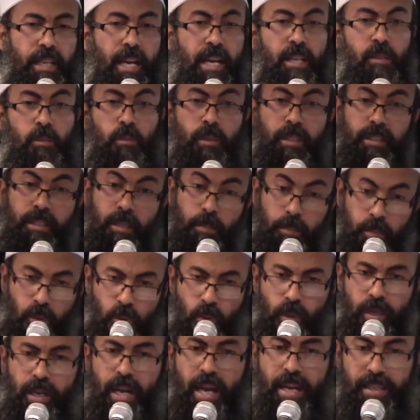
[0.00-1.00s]
and with the
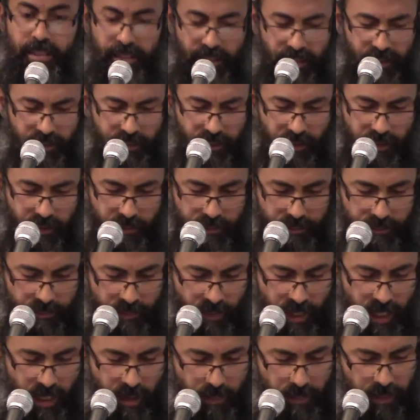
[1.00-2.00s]
poor and needy.
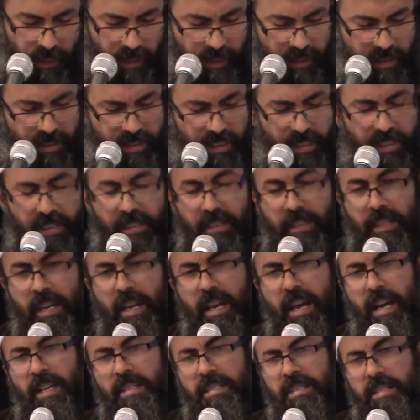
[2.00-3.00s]
Brothers
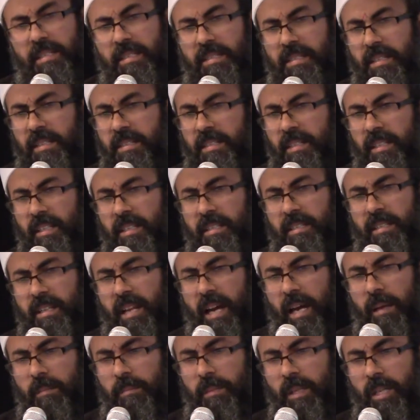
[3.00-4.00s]
and sisters in
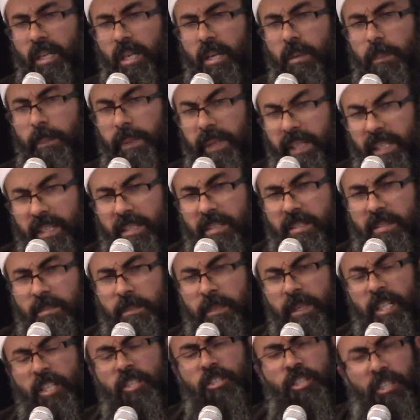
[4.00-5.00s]
Islam, please
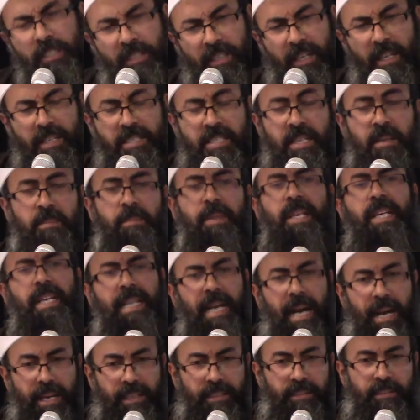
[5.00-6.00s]
be generous and be
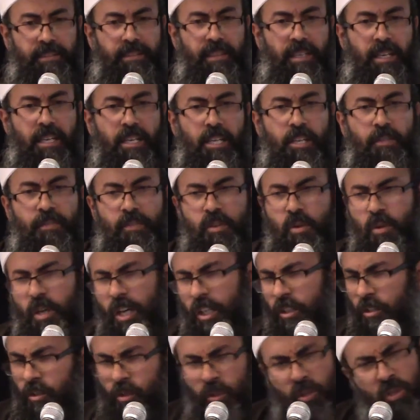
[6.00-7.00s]
kind. If you
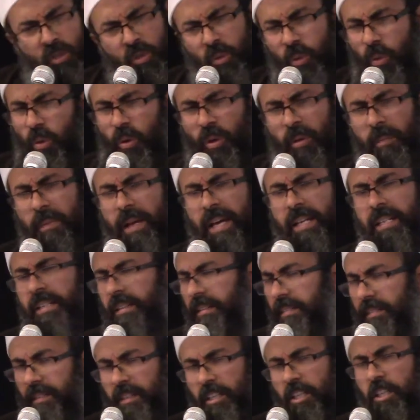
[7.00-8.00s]
can do two
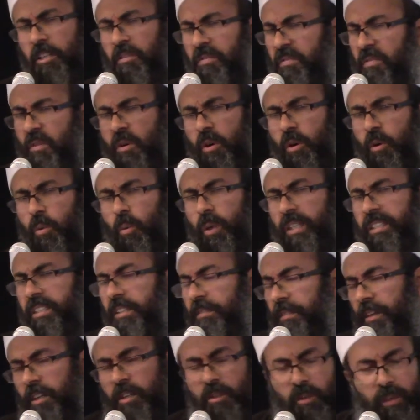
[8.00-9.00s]
qurbani, three, four,
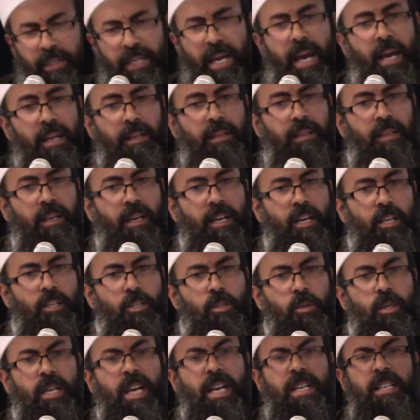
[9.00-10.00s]
whatever you
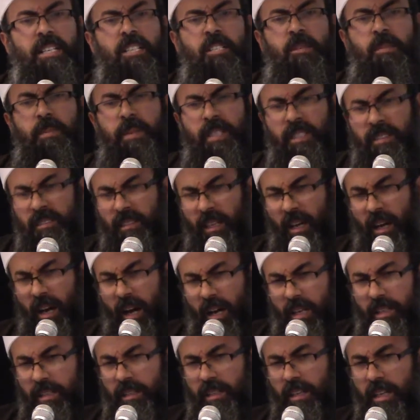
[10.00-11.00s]
can spread the
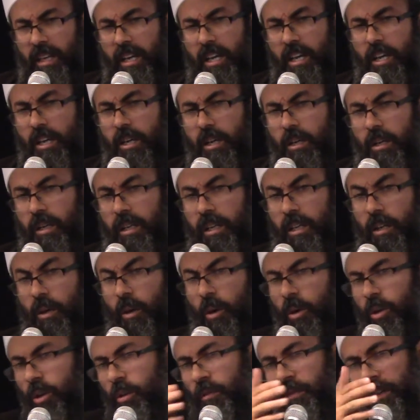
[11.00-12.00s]
khair
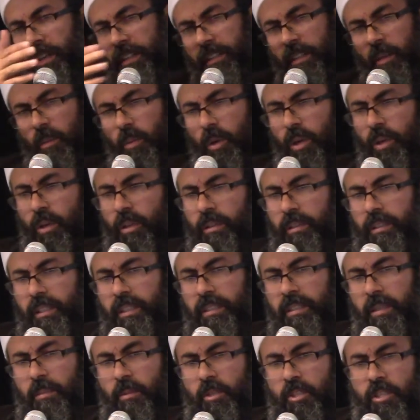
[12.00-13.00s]
all over the world
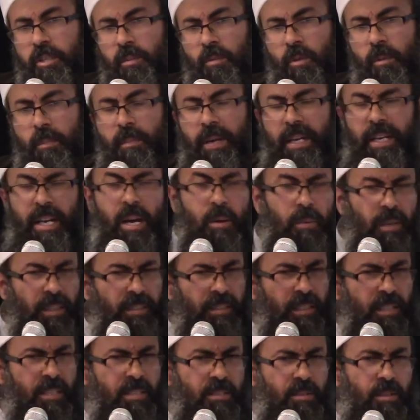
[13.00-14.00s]
in the Muslim Ummah.
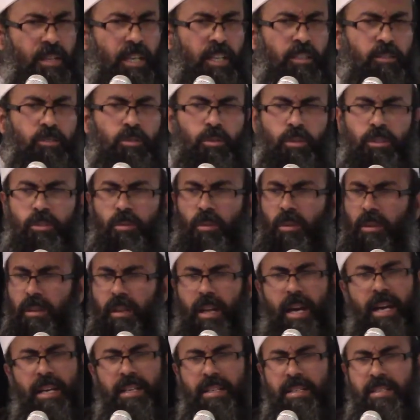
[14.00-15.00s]
Nowadays, you can do it
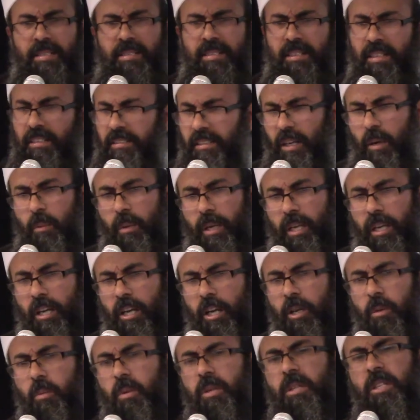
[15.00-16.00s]
online straight away.
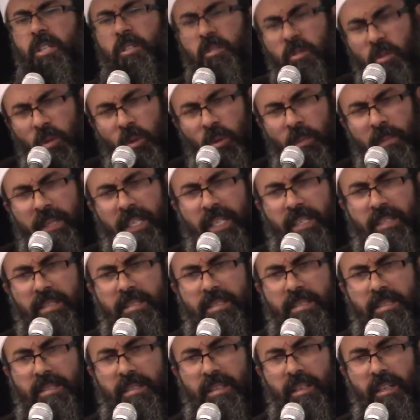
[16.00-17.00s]
Within 2
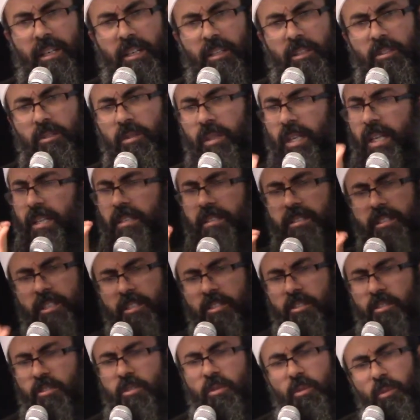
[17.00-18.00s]
minutes, you can
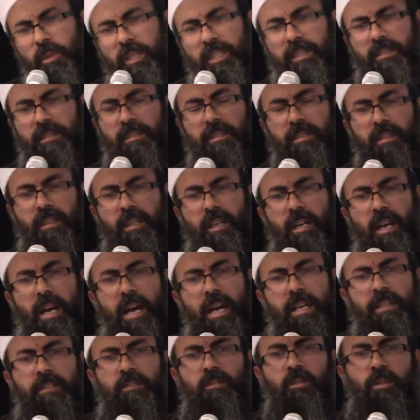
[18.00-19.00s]
just do it
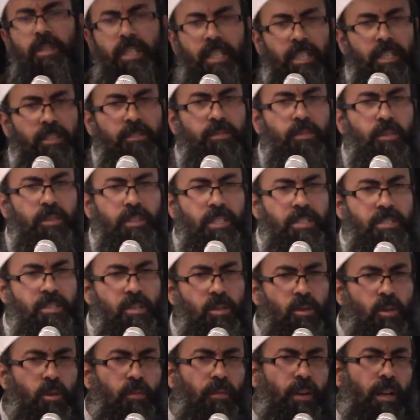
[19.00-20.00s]
and donate for the
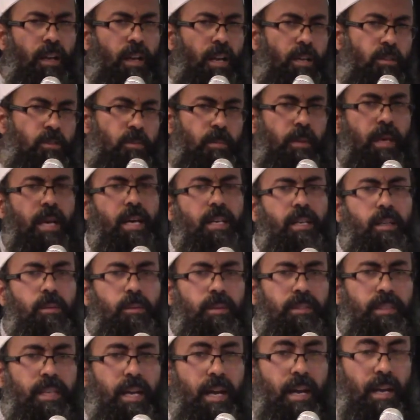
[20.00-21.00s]
sake of Allah subhanahu
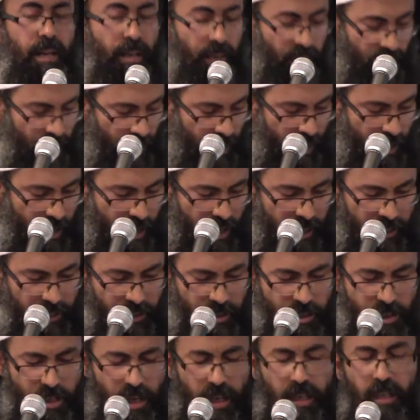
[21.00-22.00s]
wa ta'ala. And
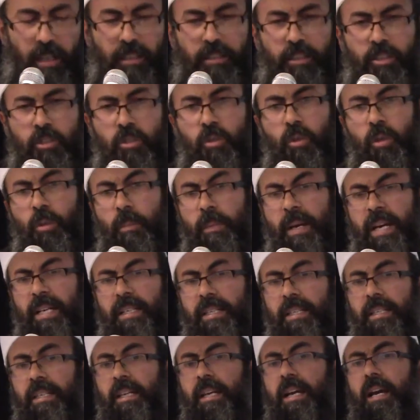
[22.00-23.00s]
inshallah, this
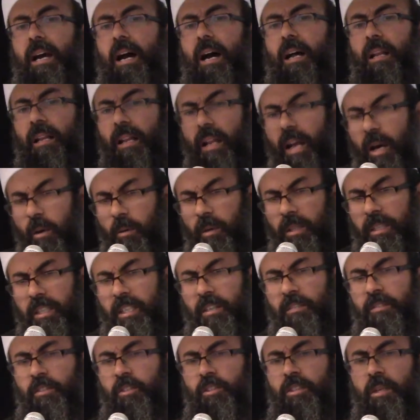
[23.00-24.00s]
qurbani, Allah will
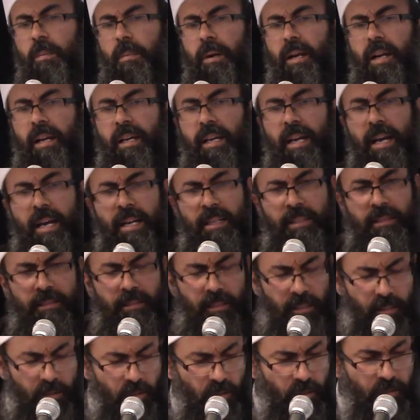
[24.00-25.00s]
give you the barakah
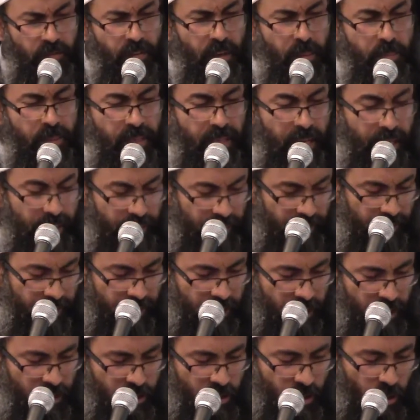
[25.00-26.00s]
and your family and
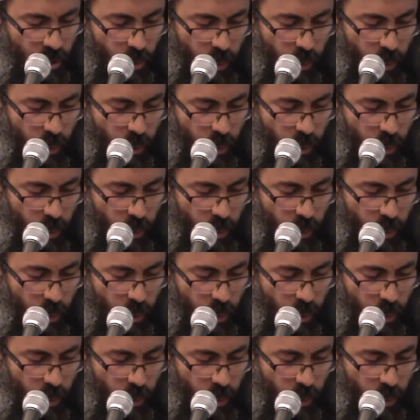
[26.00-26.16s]
increase your